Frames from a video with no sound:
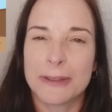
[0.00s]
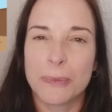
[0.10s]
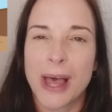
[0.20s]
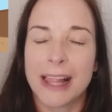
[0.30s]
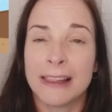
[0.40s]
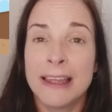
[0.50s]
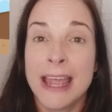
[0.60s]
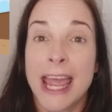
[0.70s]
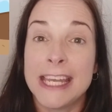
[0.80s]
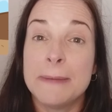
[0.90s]
well
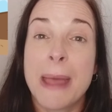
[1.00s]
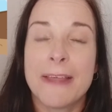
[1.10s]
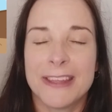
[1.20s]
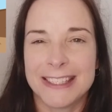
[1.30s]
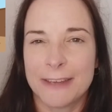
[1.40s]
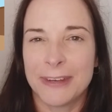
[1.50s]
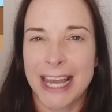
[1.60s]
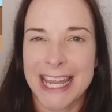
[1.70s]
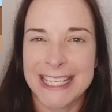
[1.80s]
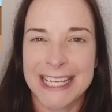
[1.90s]
and he met the 7
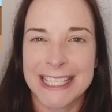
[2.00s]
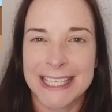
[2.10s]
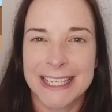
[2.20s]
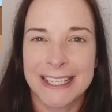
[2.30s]
ladies